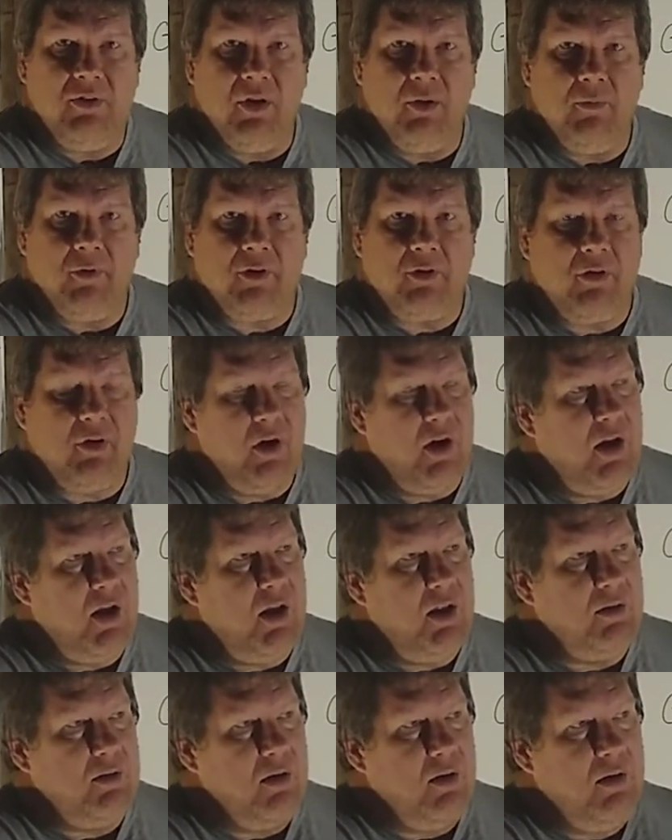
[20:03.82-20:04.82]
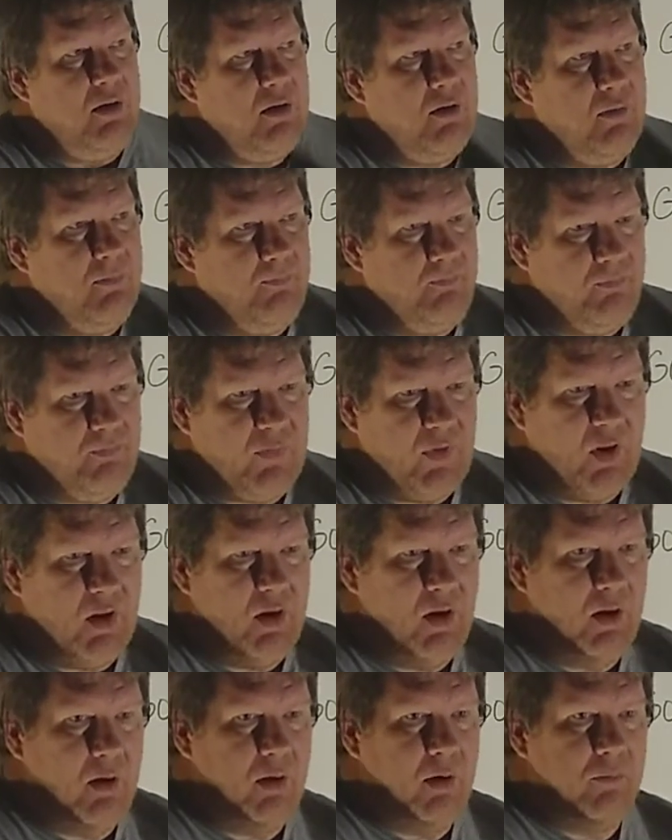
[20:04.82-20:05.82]
Democrat
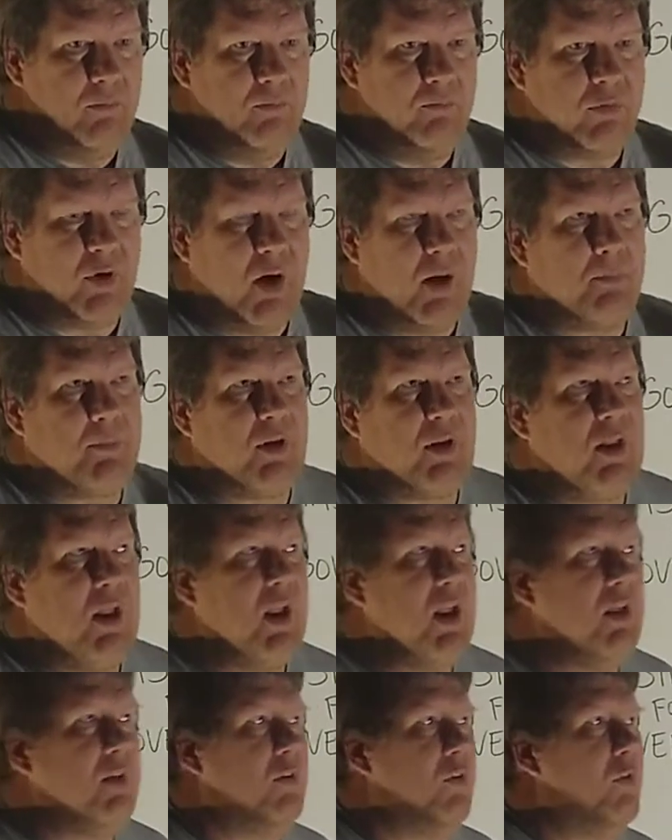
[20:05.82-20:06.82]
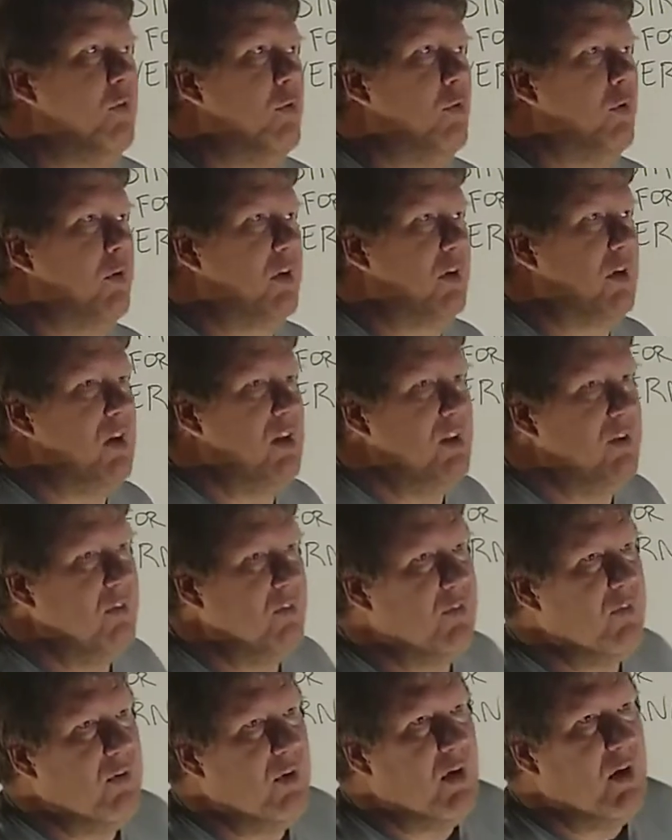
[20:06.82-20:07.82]
propaganda
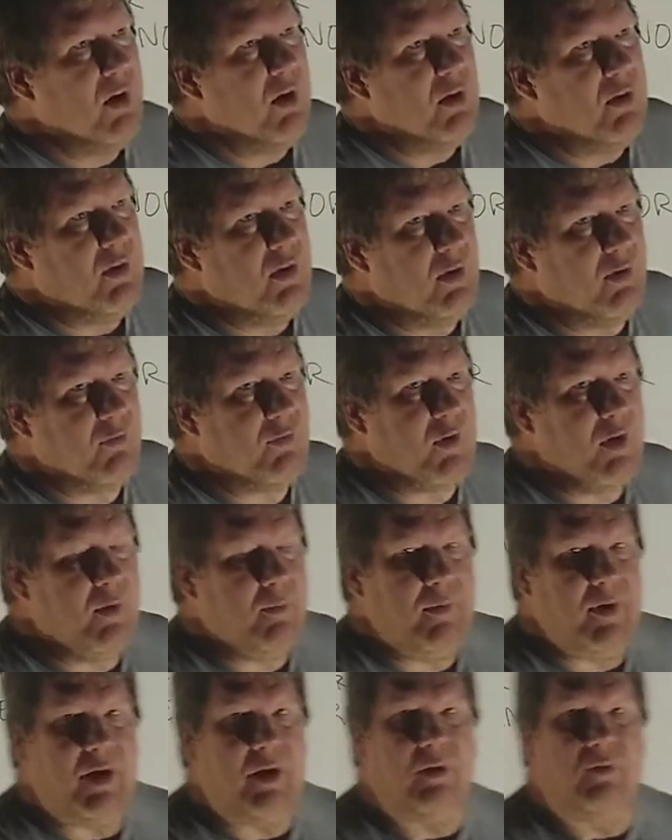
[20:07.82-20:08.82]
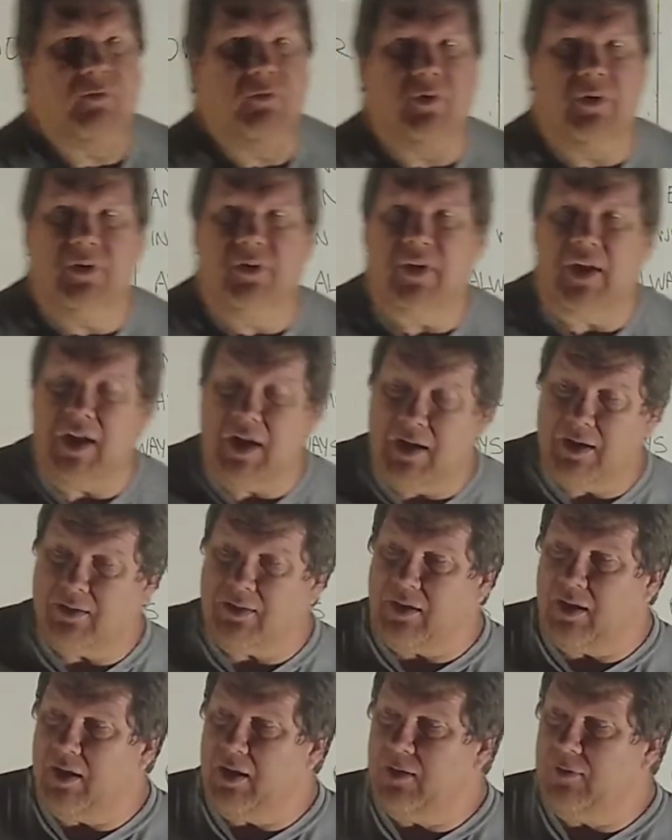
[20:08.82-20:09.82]
organs that have come out with
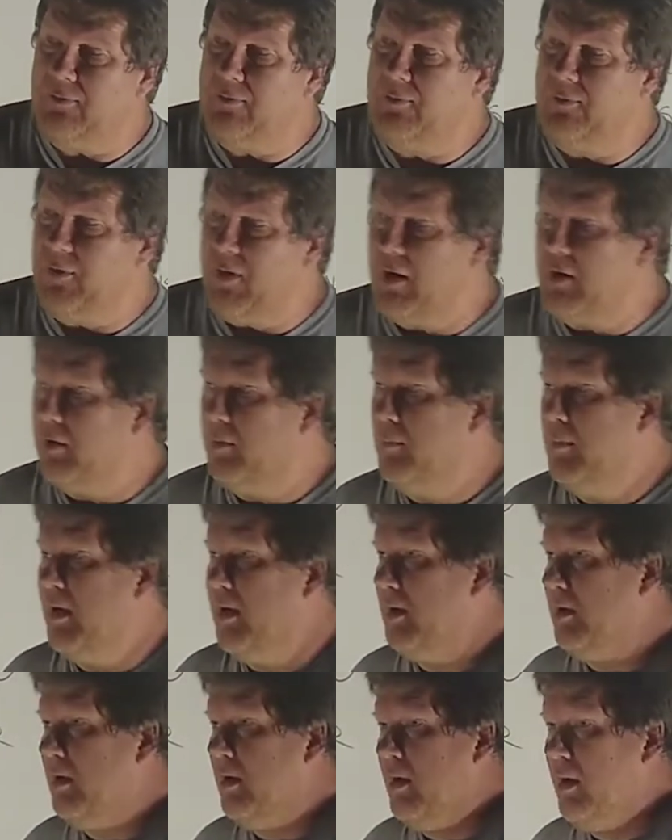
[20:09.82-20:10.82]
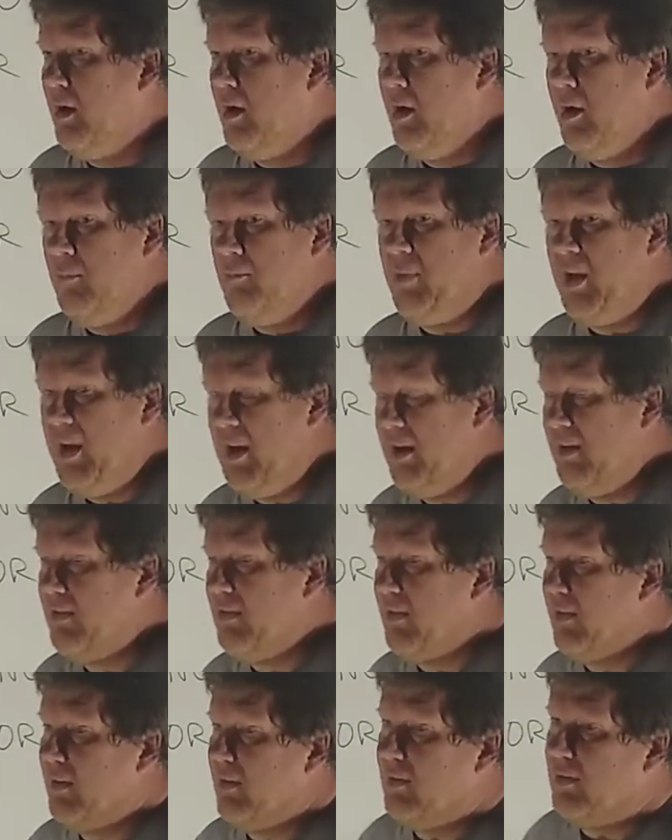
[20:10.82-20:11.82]
anti-Fetterman
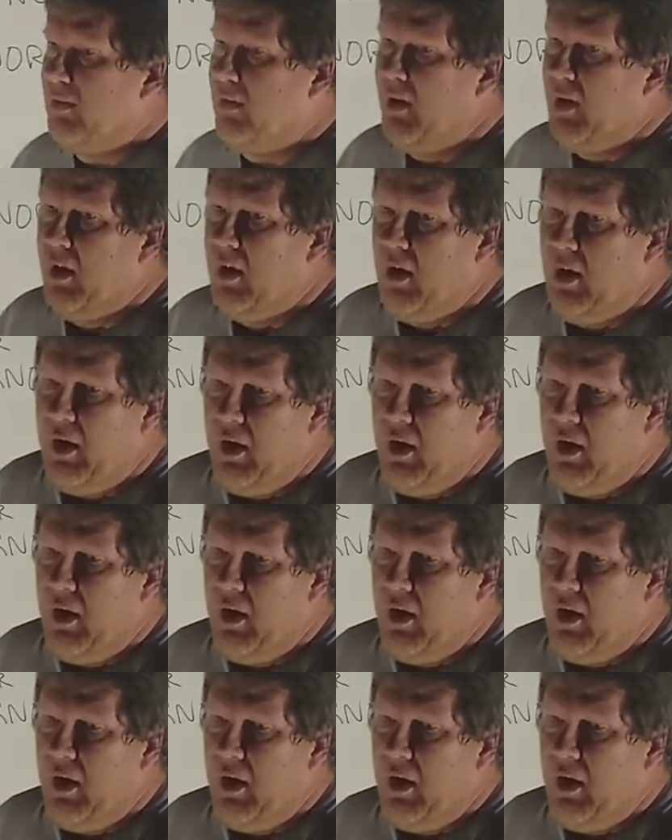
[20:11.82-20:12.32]
pieces.